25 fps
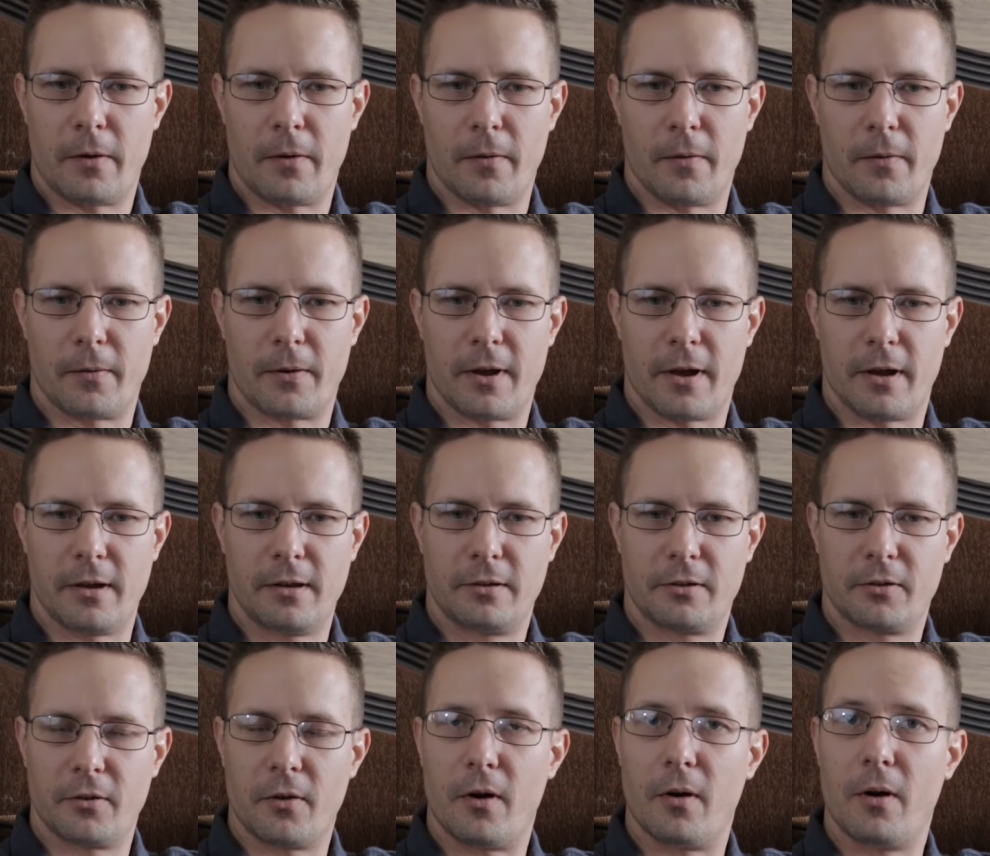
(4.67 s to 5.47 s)
Okay,
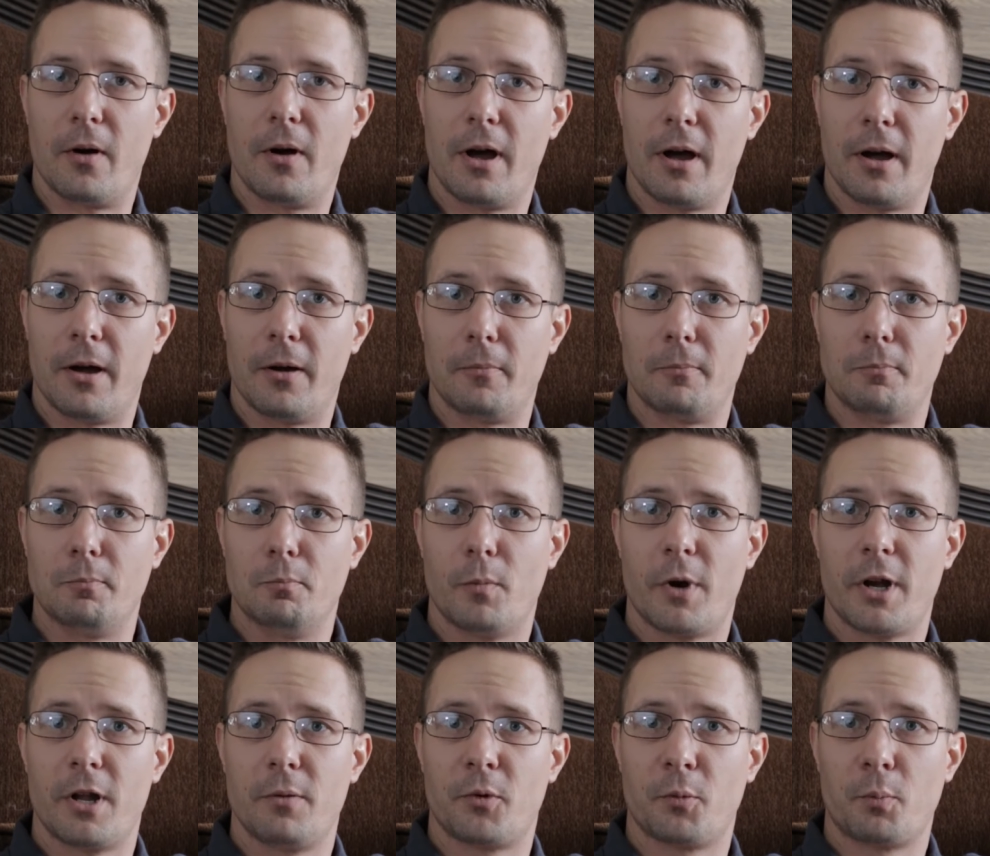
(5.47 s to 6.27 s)
so
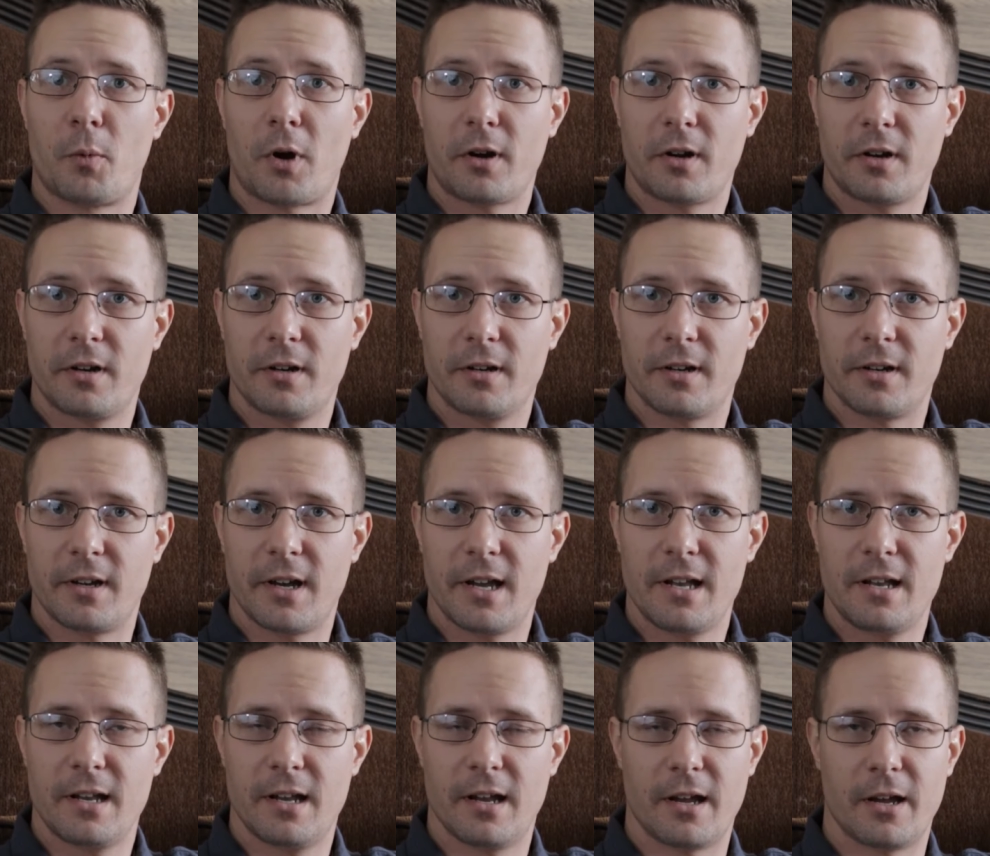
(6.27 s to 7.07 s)
my name is Mark again.